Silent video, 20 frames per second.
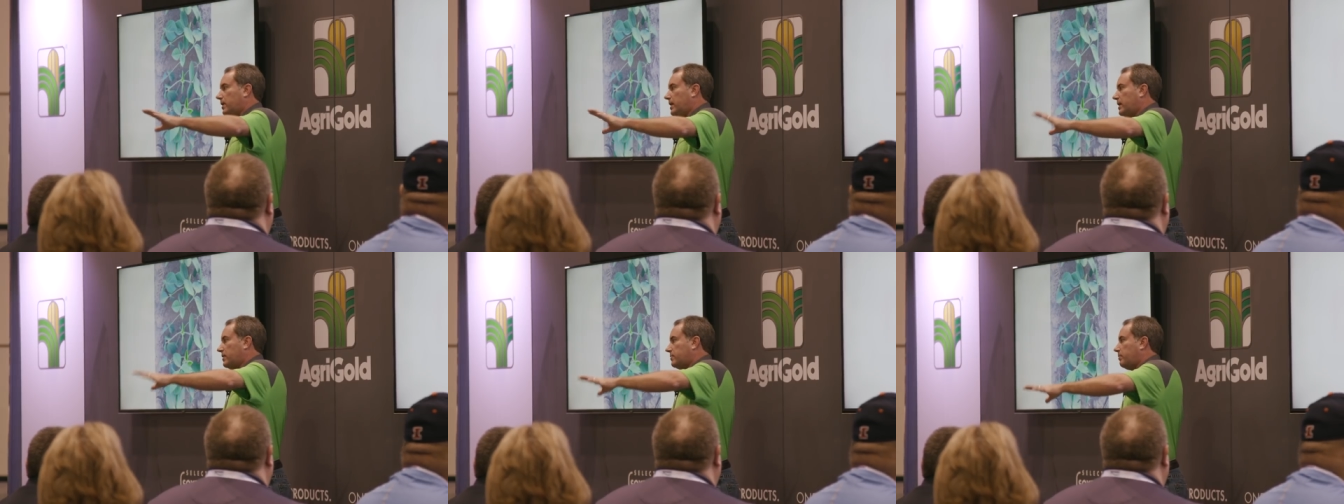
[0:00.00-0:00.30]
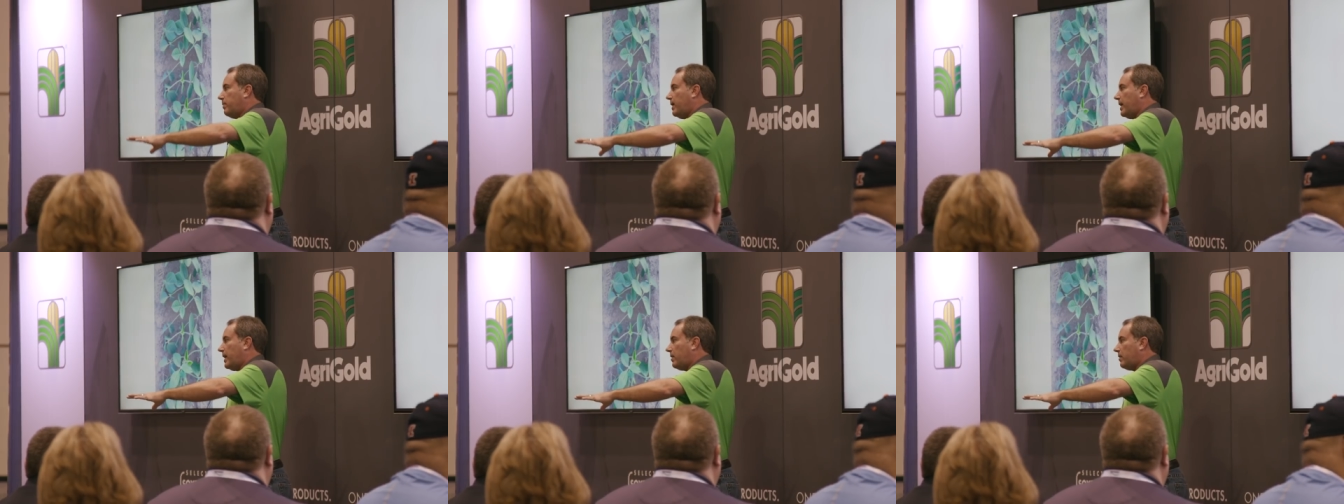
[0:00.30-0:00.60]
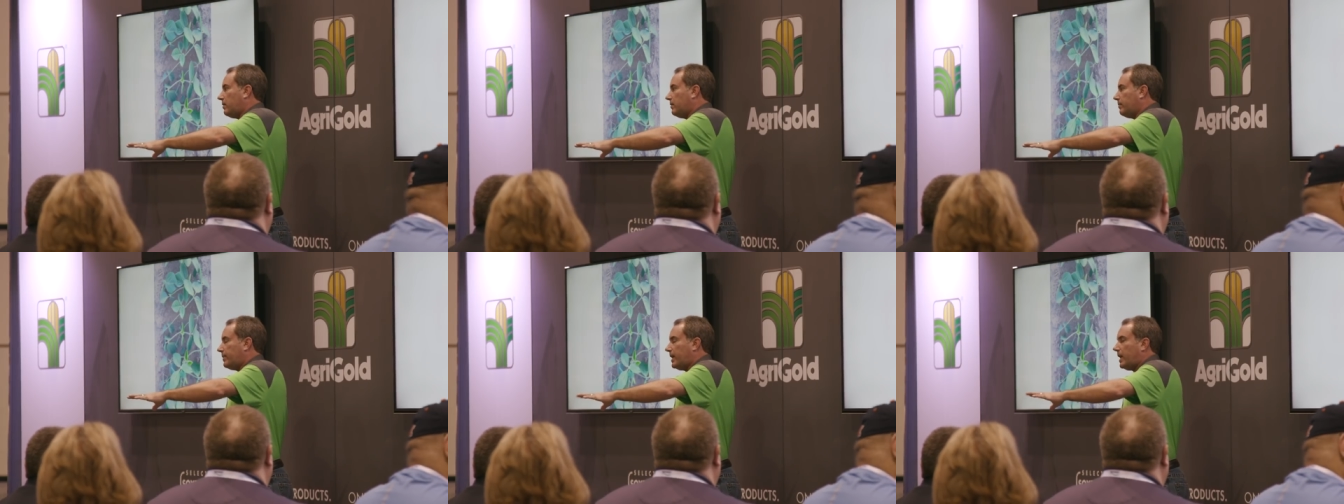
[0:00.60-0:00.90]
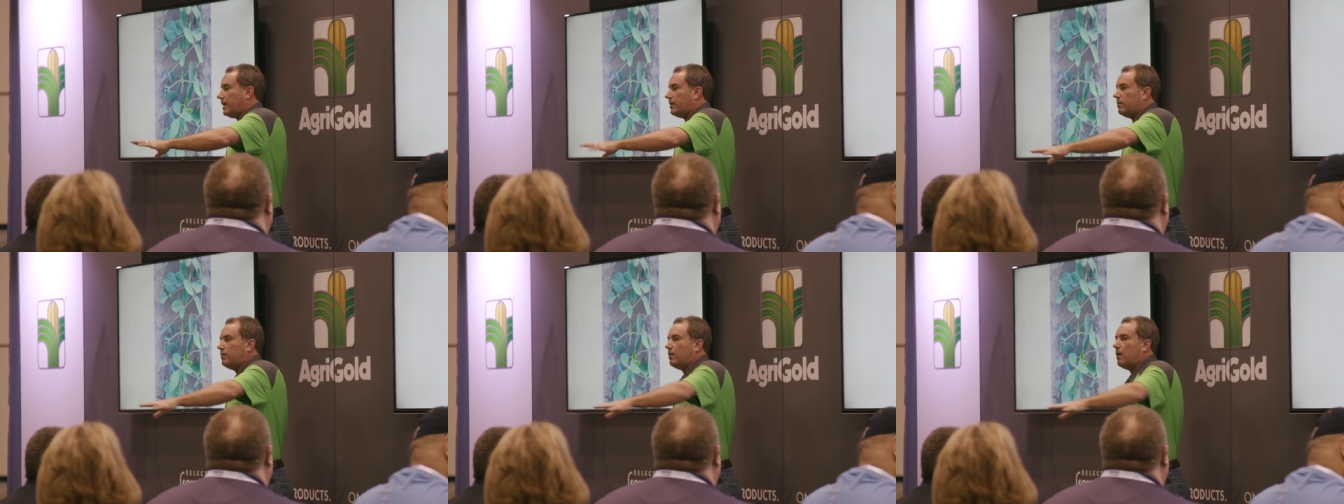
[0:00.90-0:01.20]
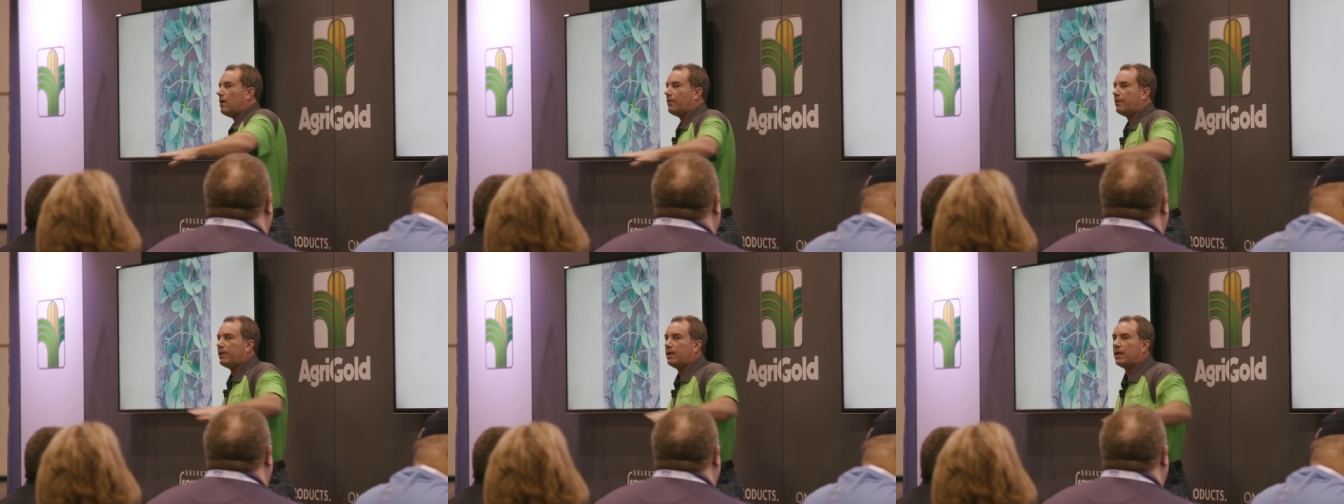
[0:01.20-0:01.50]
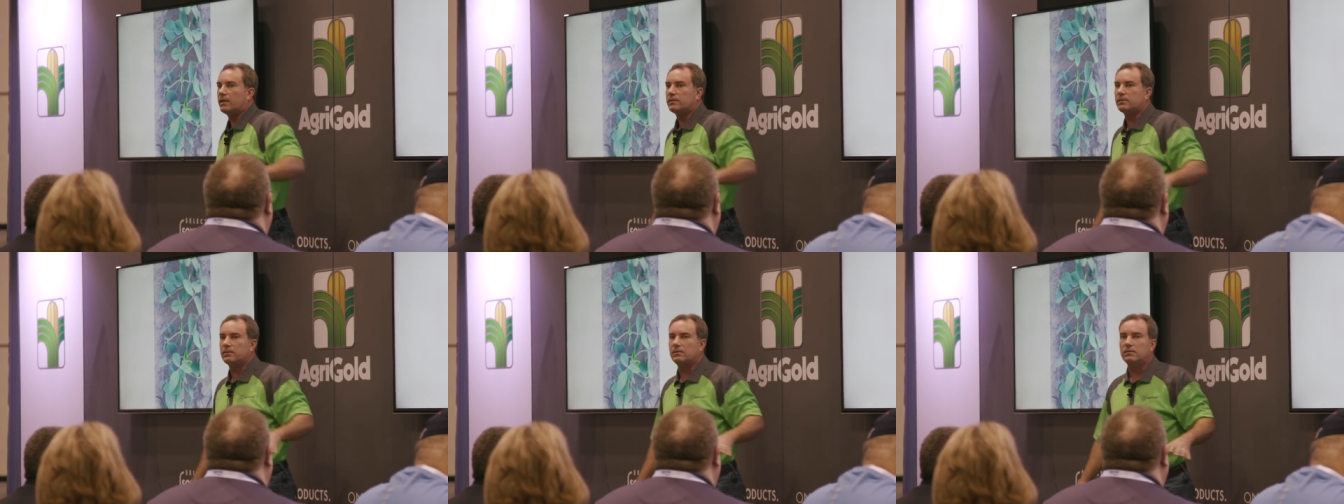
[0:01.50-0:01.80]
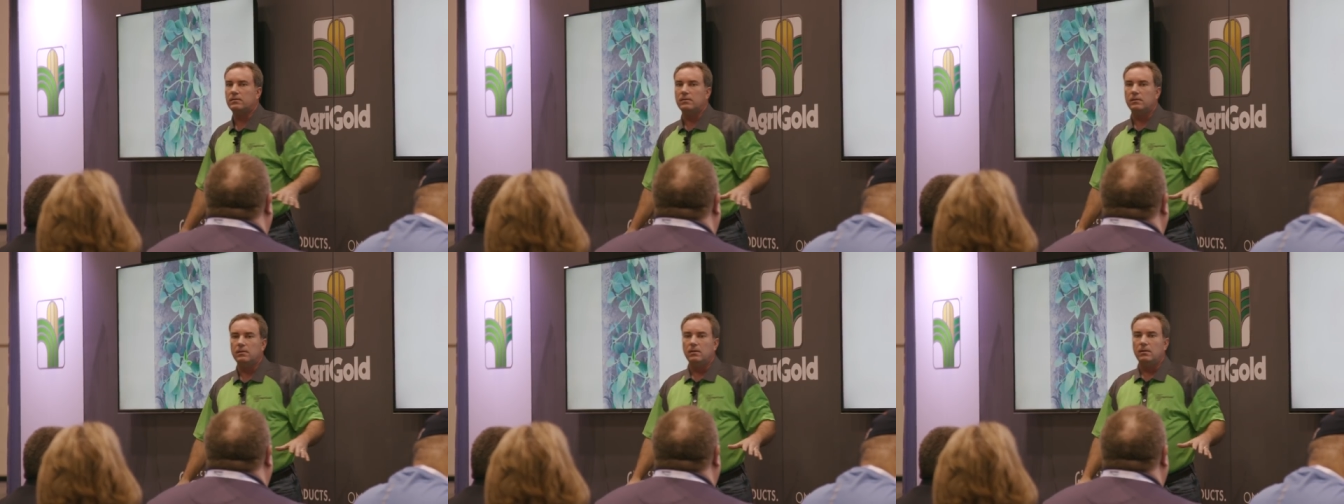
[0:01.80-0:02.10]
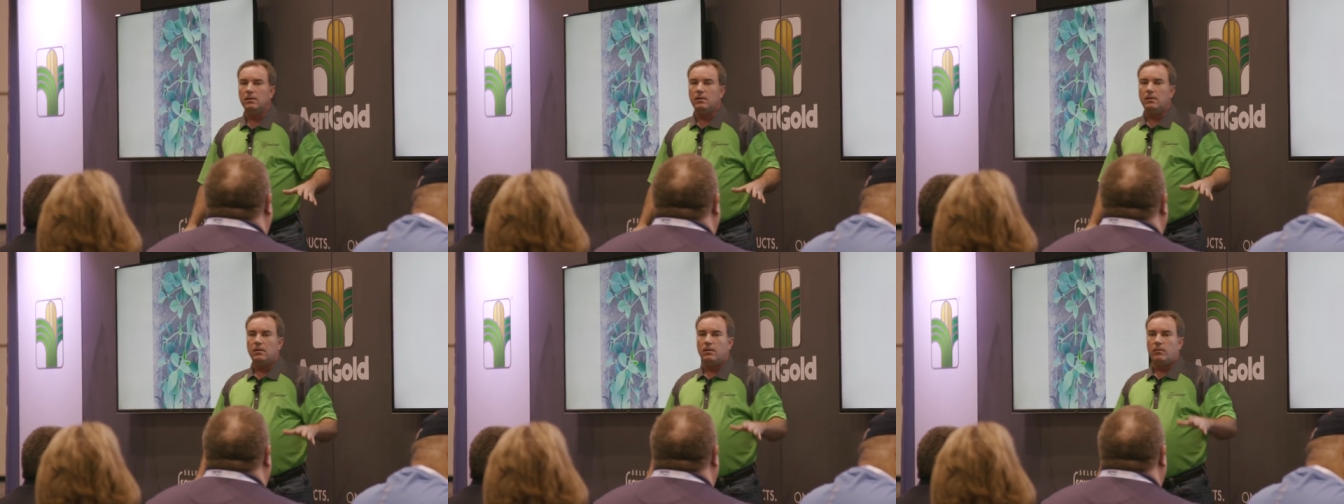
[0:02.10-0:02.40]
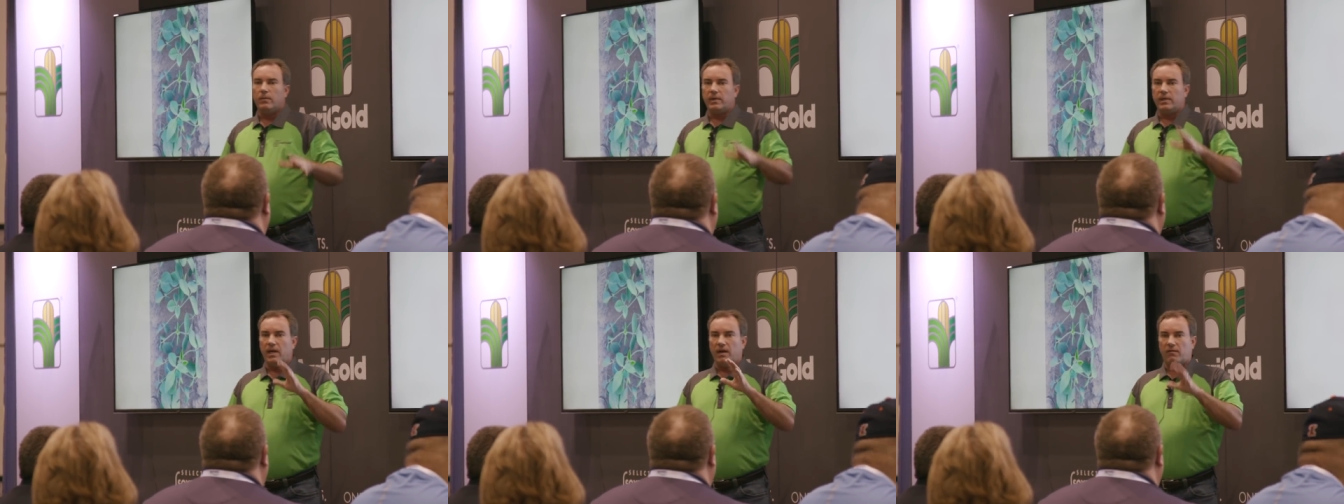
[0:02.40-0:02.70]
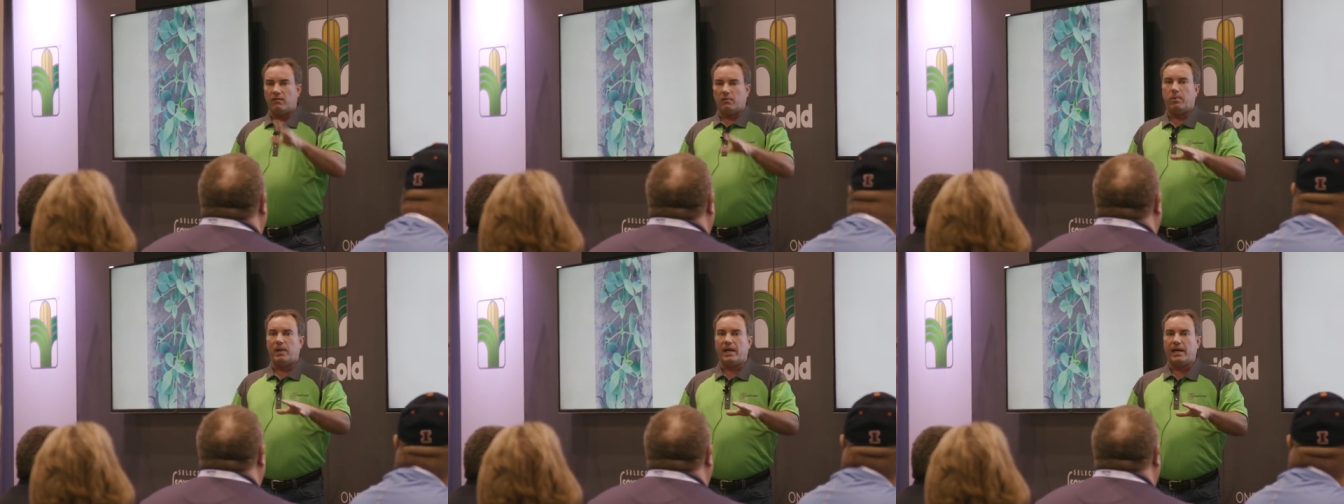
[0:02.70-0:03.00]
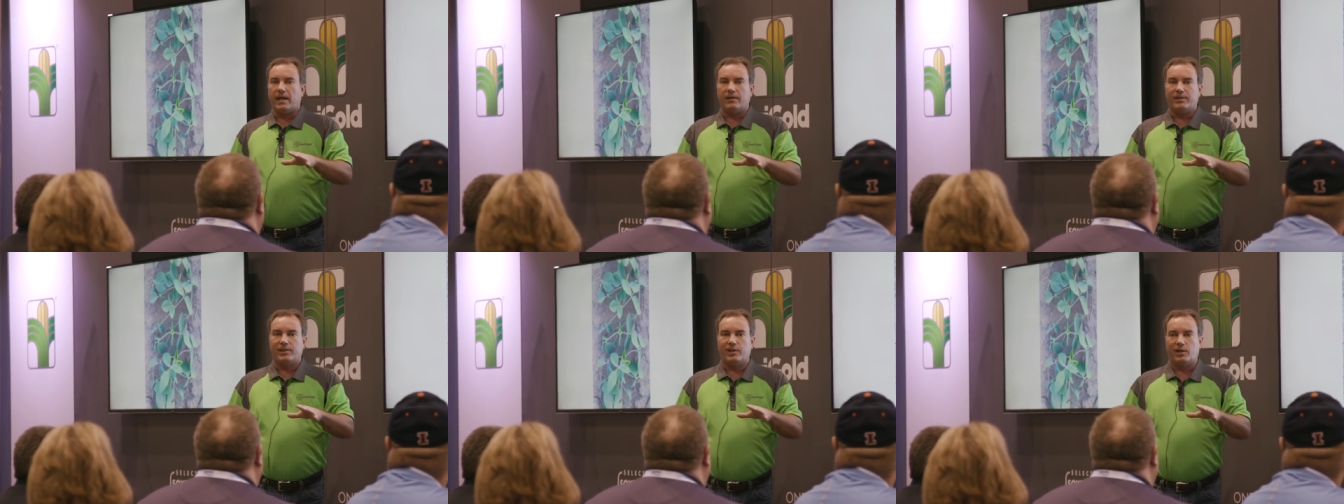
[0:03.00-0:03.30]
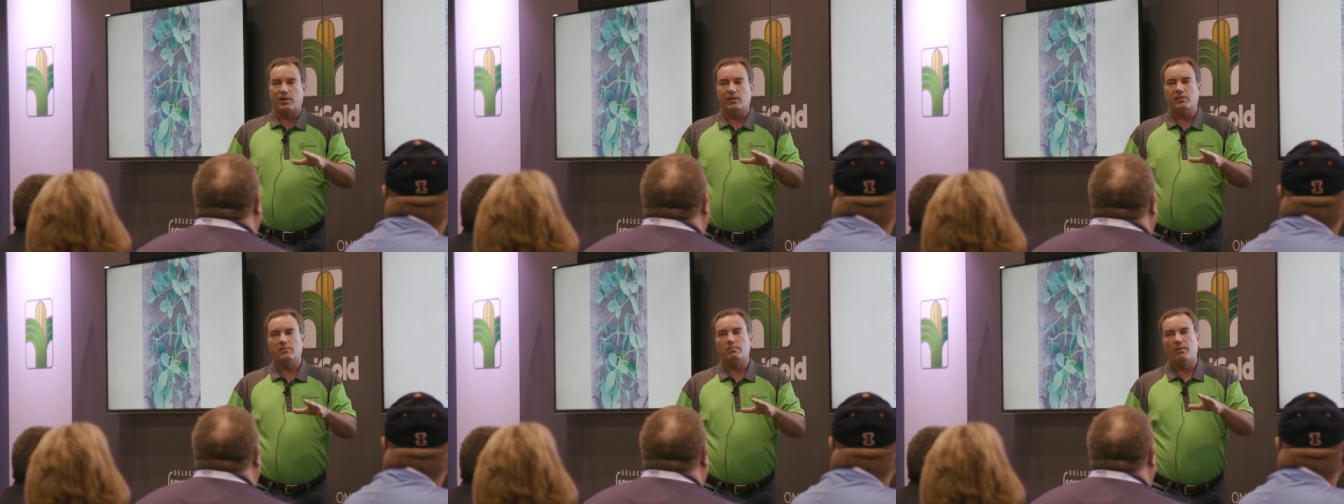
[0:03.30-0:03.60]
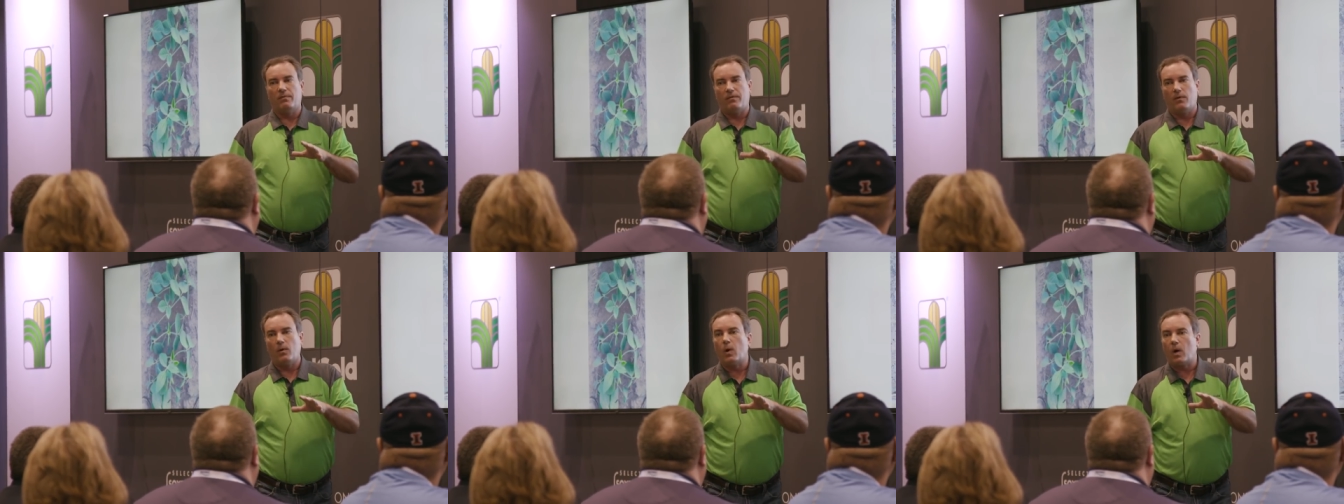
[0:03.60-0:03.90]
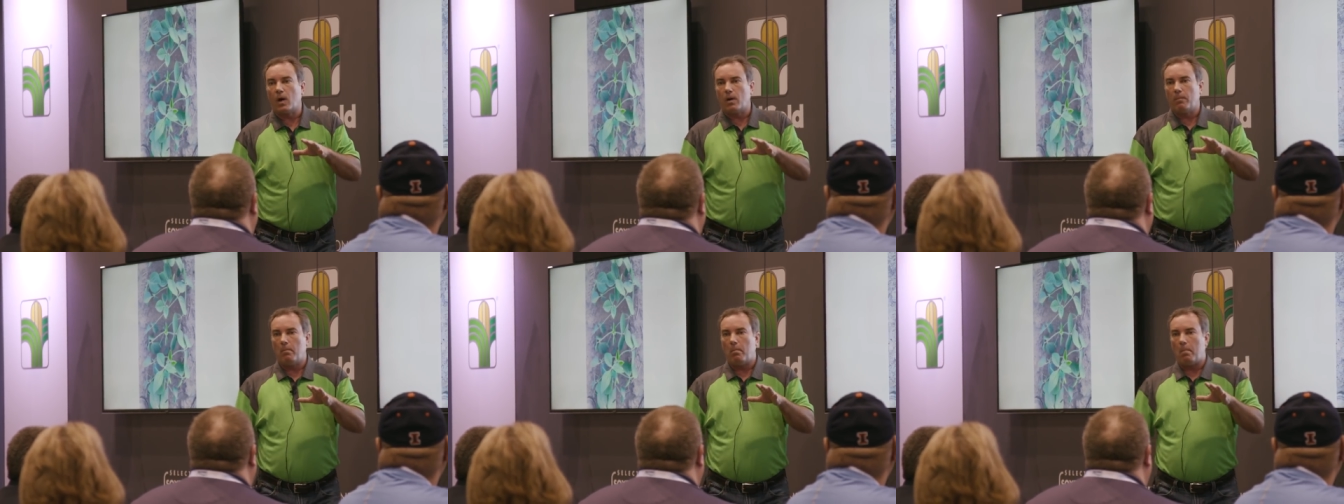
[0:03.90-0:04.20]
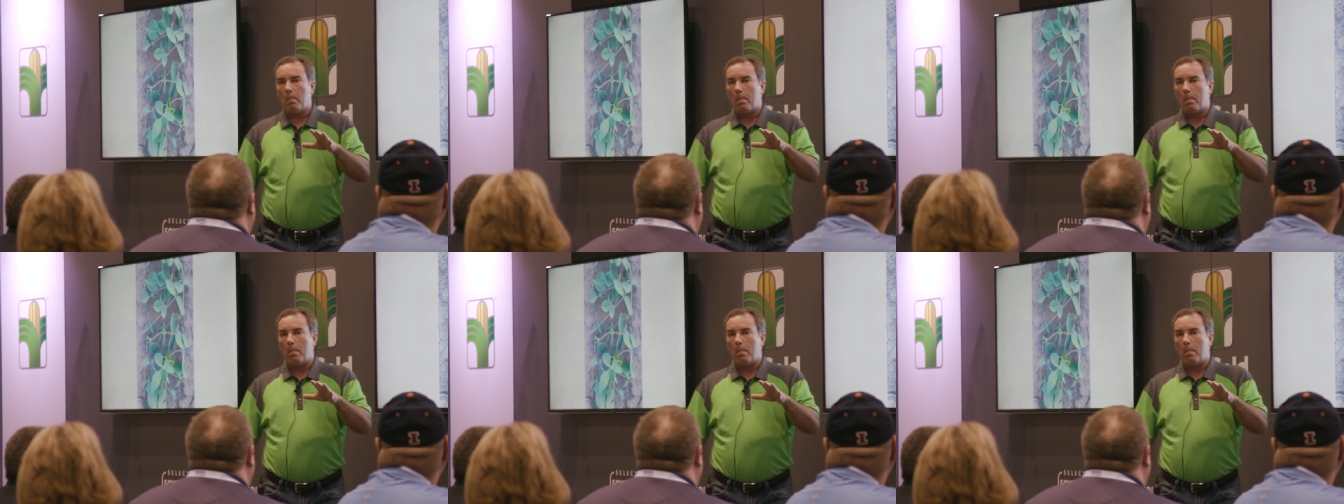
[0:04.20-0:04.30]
is better, but I do know this. We'd never planted 30s before.